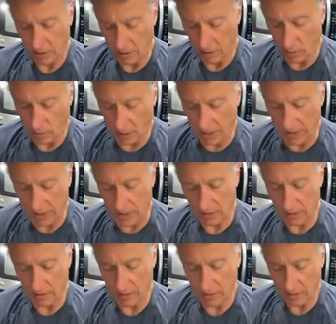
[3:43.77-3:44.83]
You know why?
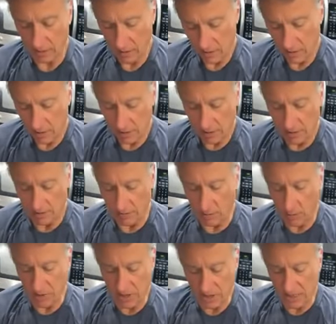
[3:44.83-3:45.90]
Because I'm
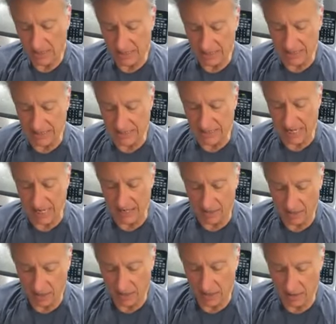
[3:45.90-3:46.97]
always thinking of steak,
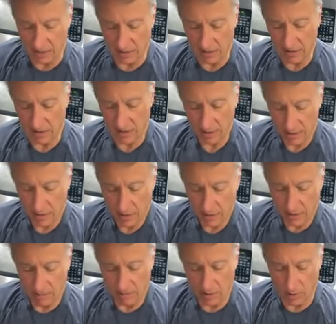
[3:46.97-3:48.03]
honey.
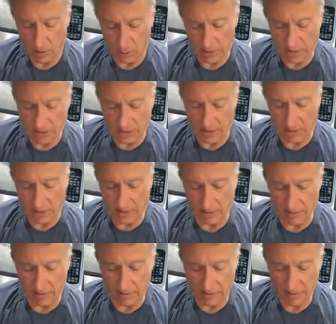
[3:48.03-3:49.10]
I'm always
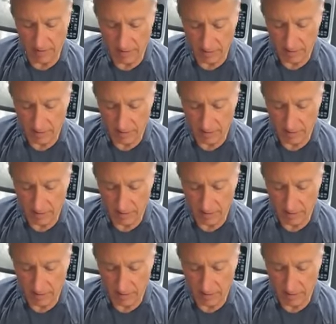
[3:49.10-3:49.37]
thinking of